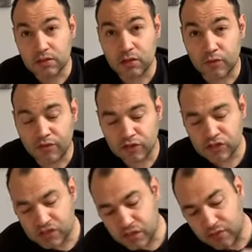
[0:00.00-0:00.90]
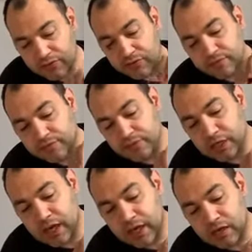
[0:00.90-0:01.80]
go find yourself
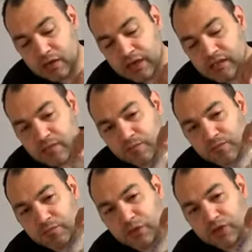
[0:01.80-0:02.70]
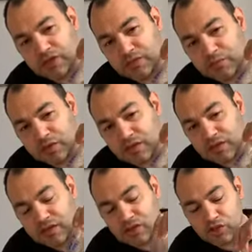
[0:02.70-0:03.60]
again, guys, purchasing one of
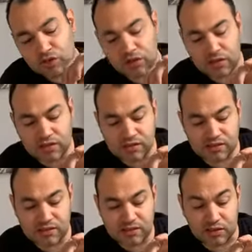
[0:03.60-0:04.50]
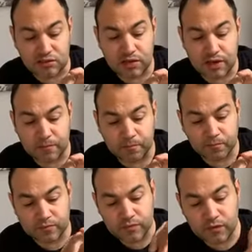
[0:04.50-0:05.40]
these shot glasses. These are great.
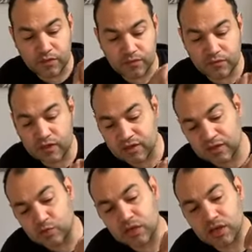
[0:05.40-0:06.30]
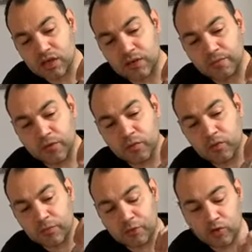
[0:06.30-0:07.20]
I think this one here
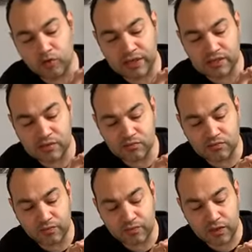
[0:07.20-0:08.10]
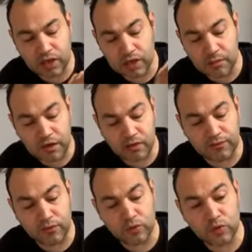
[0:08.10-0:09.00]
with the blue writing came
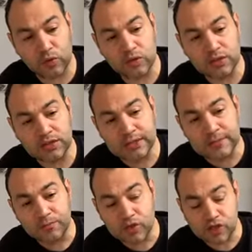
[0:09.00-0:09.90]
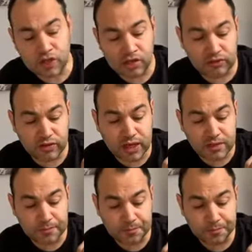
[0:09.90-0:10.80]
out for the Chug 3.